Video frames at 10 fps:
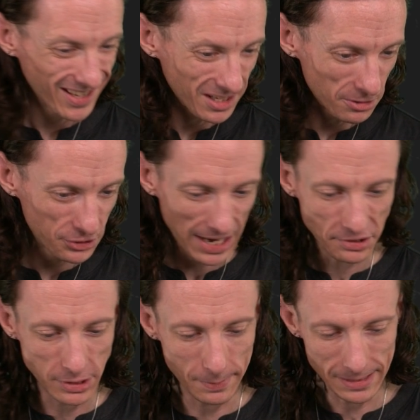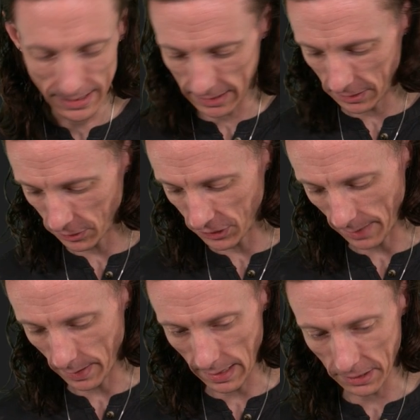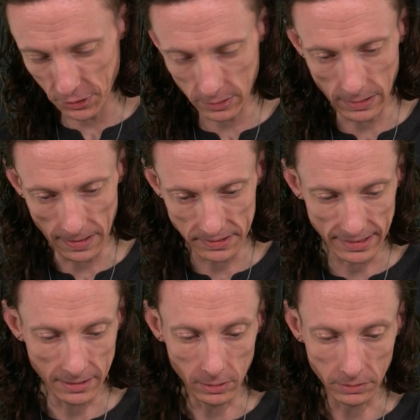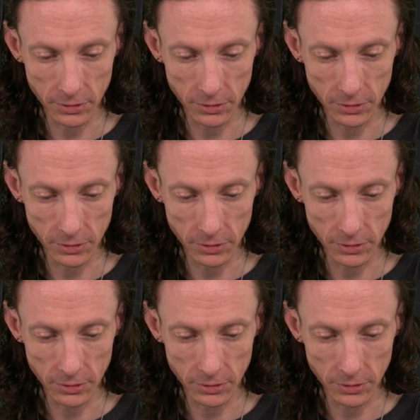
your ChatGPTs, your Geminis, your Claudes, they're